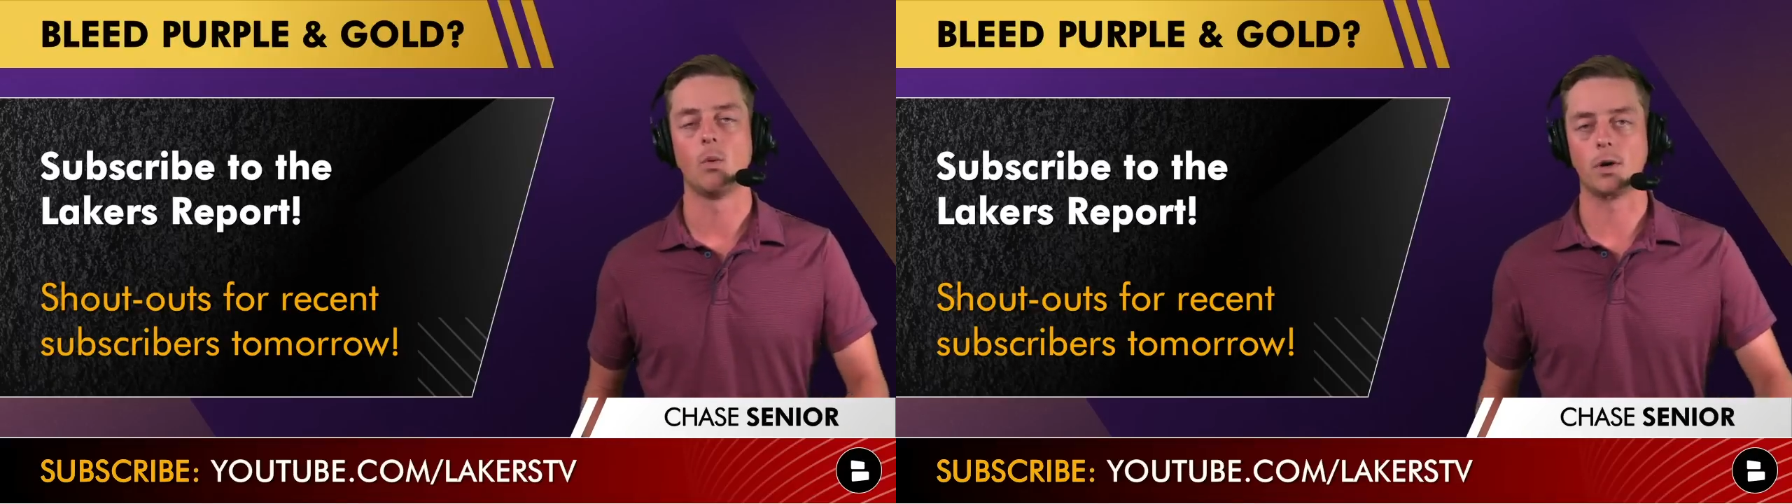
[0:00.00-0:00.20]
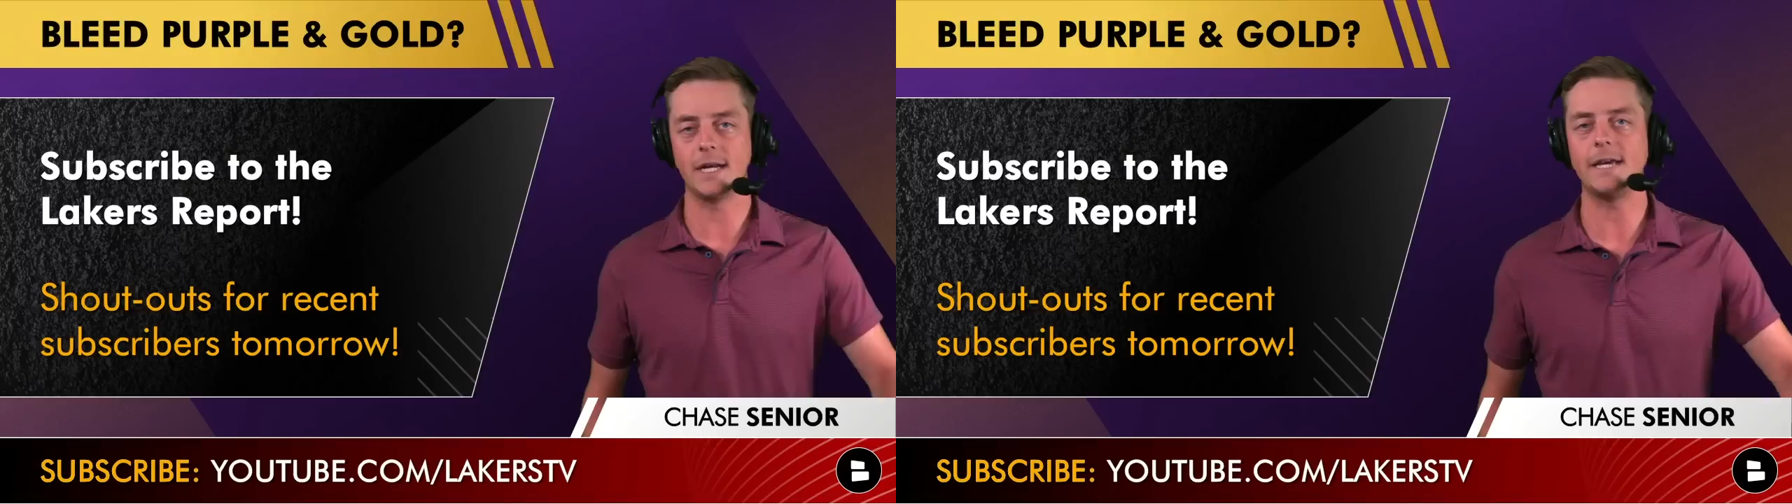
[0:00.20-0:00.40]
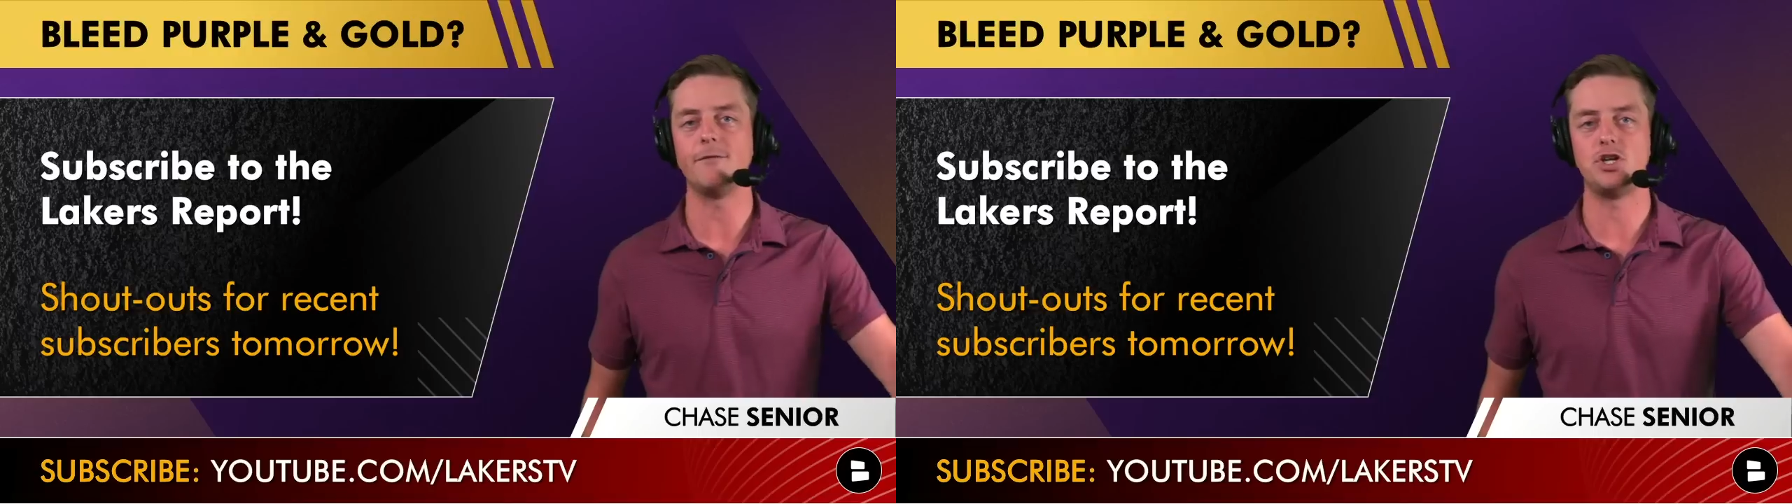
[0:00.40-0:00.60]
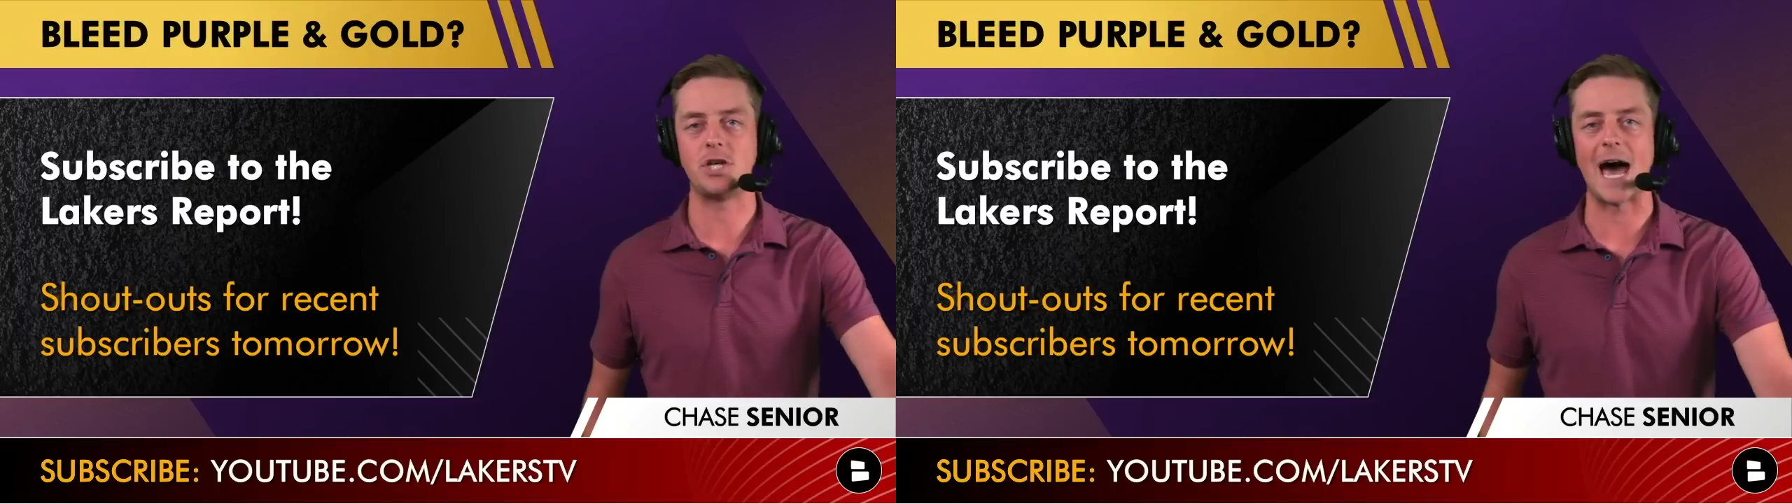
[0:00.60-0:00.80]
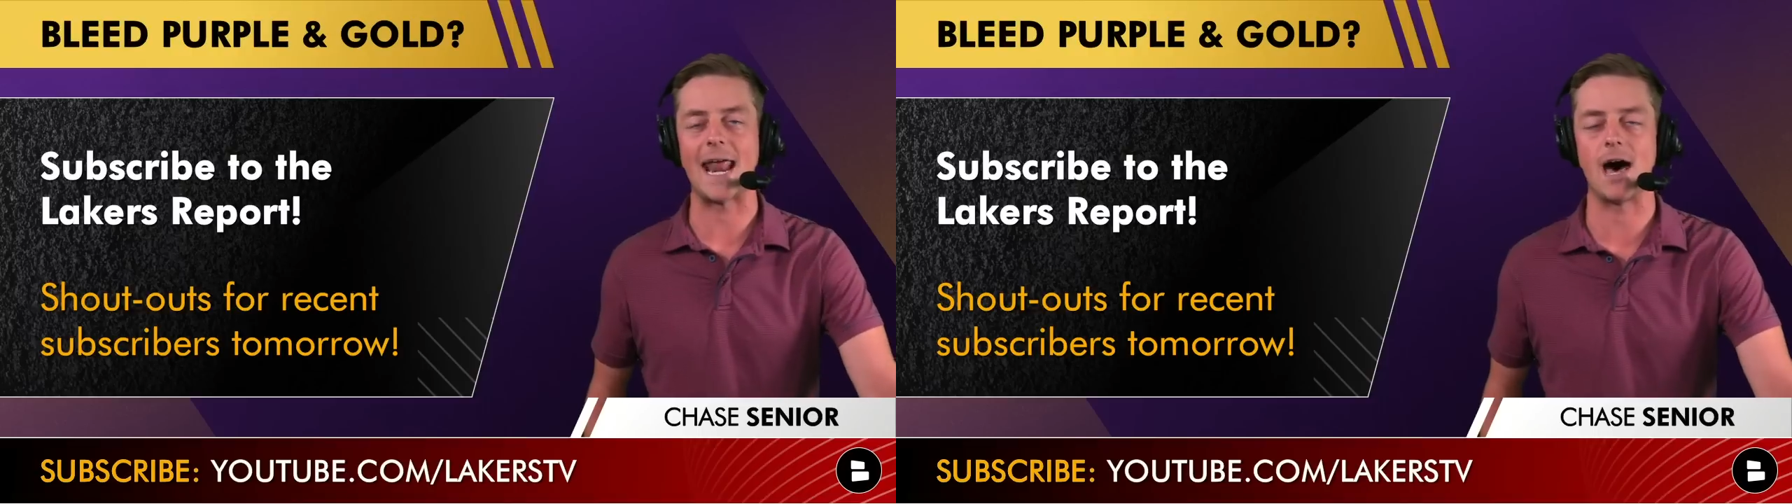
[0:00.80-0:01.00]
we're going to give you
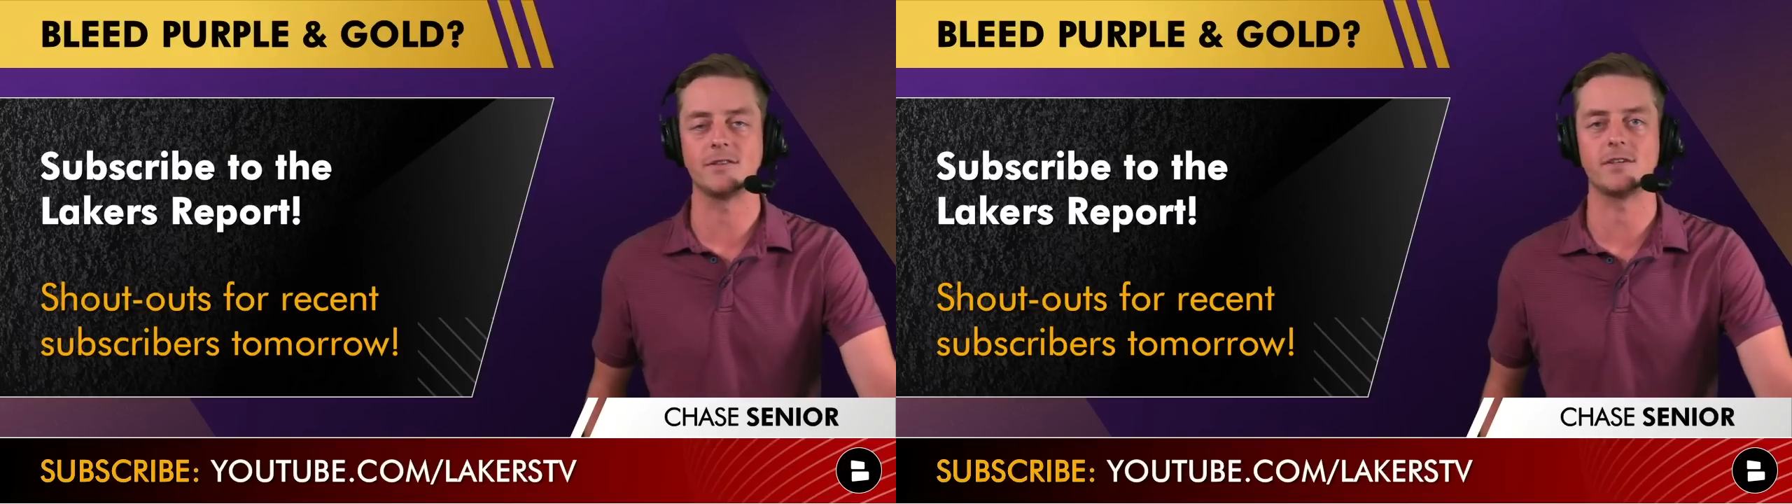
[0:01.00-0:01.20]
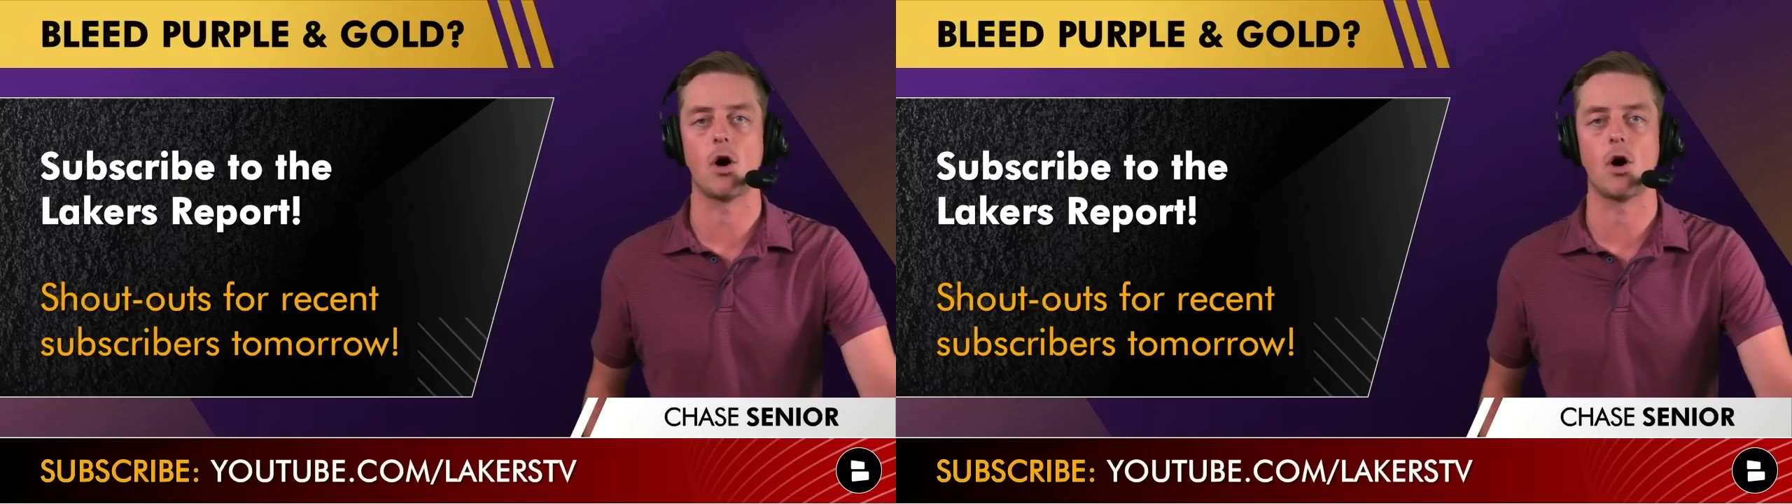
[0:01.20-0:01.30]
shout outs